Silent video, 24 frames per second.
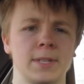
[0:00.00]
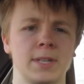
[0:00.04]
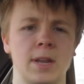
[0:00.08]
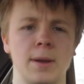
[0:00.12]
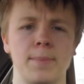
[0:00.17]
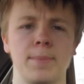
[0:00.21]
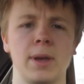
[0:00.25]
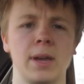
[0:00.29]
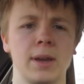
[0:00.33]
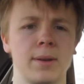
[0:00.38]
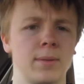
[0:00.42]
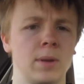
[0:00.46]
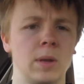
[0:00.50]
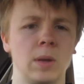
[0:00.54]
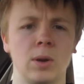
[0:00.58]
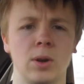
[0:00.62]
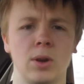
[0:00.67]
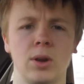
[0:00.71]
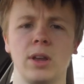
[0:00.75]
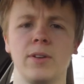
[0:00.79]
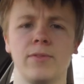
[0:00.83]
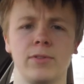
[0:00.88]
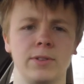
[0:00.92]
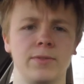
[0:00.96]
that come back you know
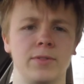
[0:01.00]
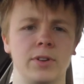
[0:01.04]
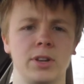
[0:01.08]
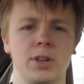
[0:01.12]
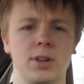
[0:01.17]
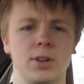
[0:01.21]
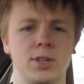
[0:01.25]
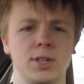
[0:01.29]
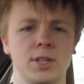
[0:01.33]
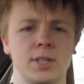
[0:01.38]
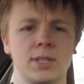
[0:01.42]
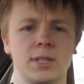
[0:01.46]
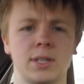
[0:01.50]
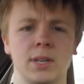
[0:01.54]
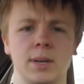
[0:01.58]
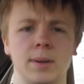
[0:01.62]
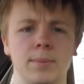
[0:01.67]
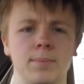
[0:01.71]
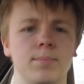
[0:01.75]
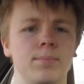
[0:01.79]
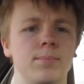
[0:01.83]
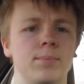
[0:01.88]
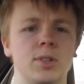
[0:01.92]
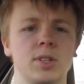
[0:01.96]
every video just to
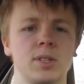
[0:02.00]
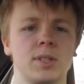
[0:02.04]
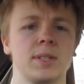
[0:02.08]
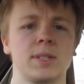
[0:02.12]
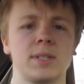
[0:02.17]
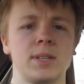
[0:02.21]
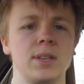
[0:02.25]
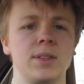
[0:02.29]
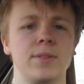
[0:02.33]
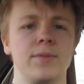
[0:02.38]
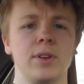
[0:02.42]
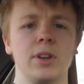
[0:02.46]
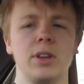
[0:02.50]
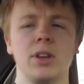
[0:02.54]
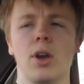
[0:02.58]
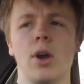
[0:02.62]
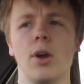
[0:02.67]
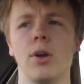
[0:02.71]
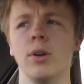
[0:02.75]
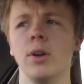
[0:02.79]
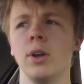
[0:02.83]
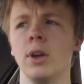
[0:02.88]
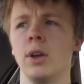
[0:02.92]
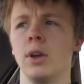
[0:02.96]
just to see the
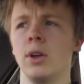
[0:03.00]
video